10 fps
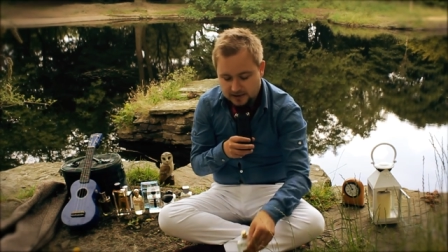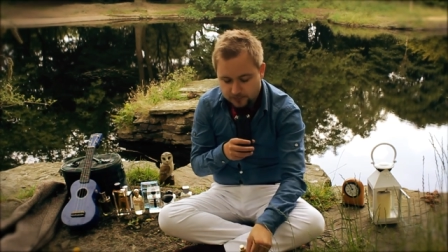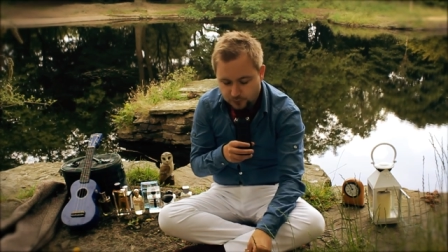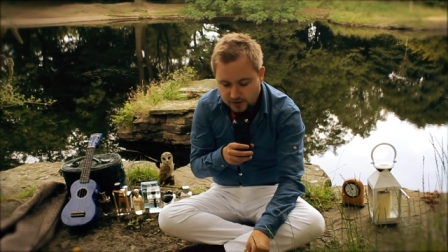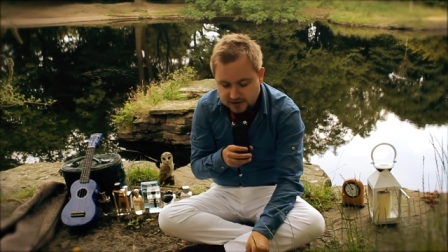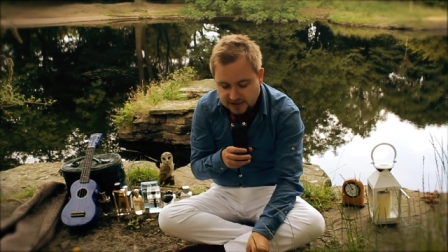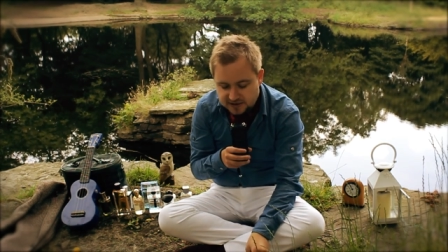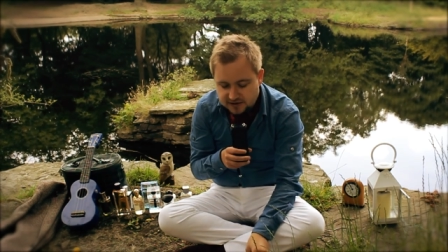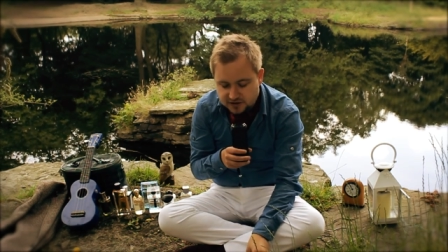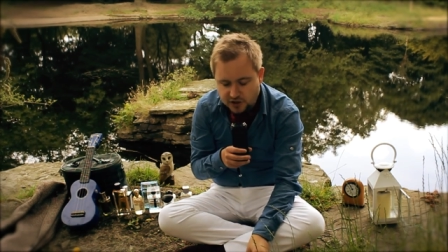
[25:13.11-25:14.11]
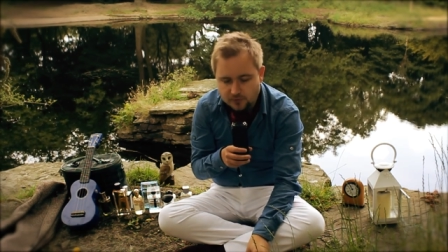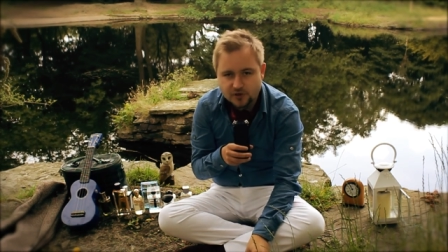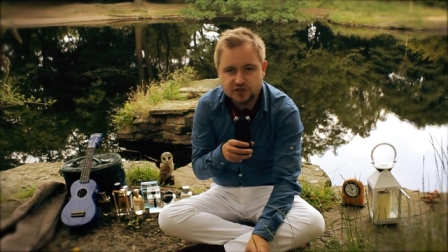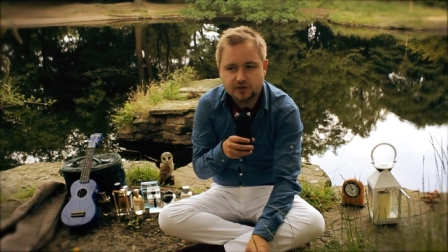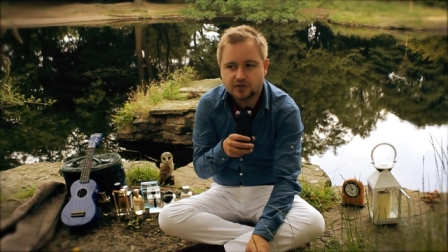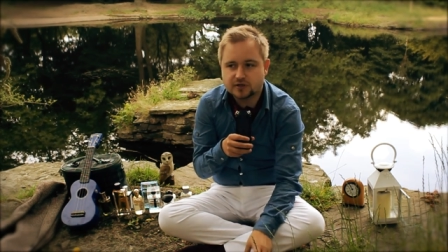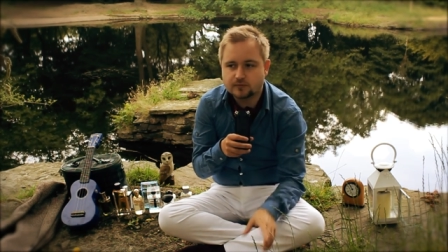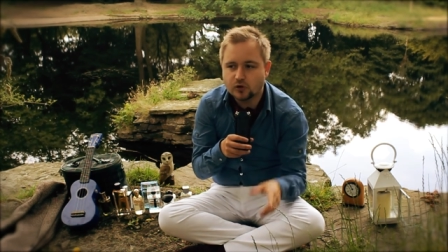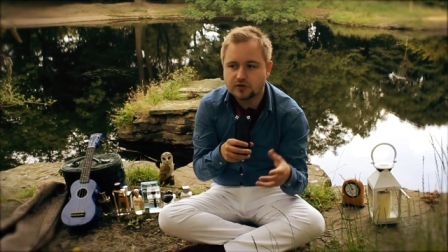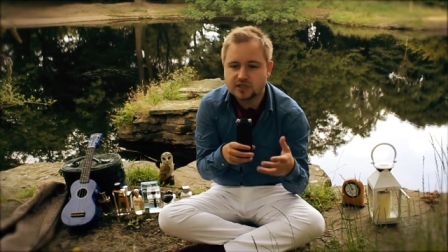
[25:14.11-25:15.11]
But there's so much
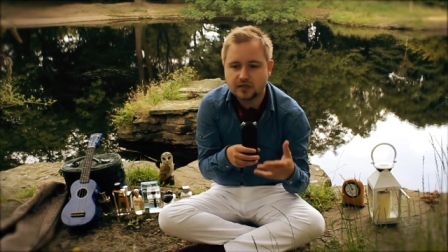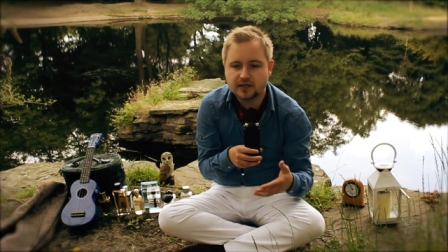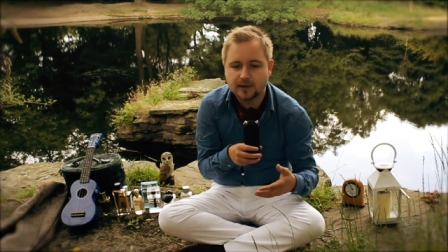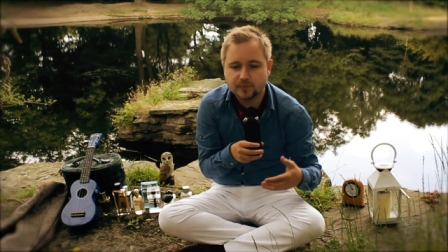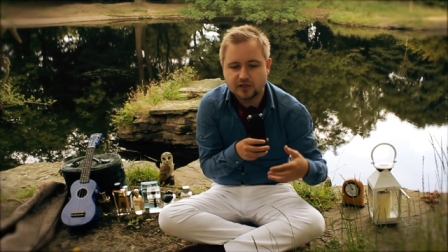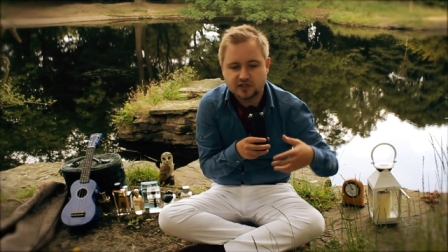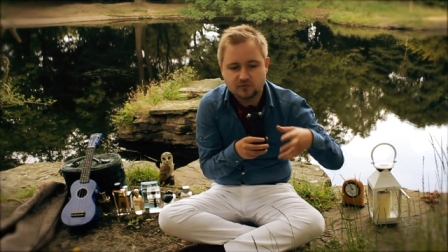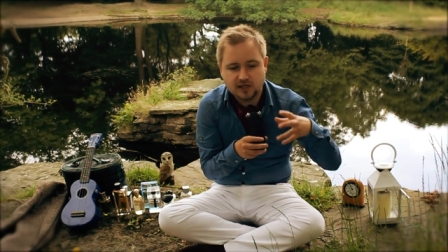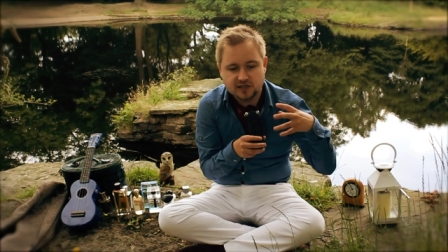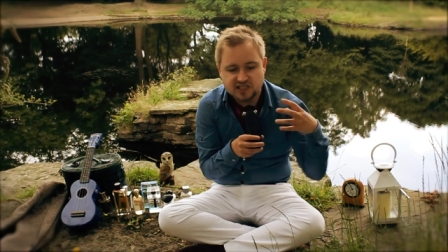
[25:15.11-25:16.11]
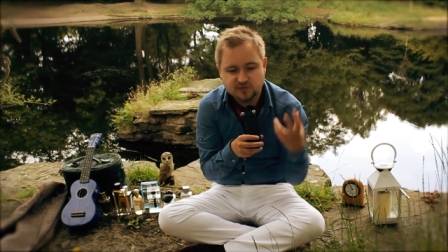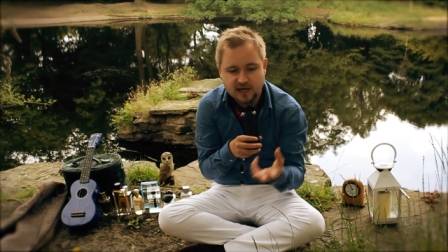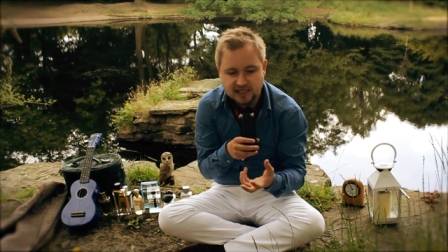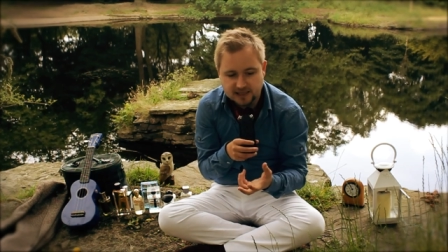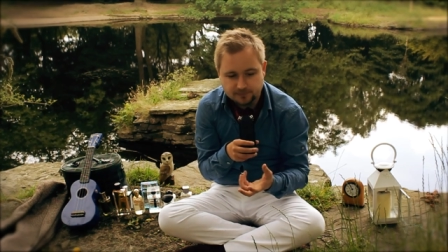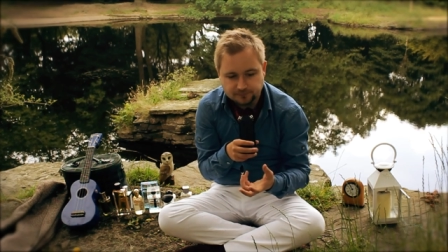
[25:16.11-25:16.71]
more to that because when I smell it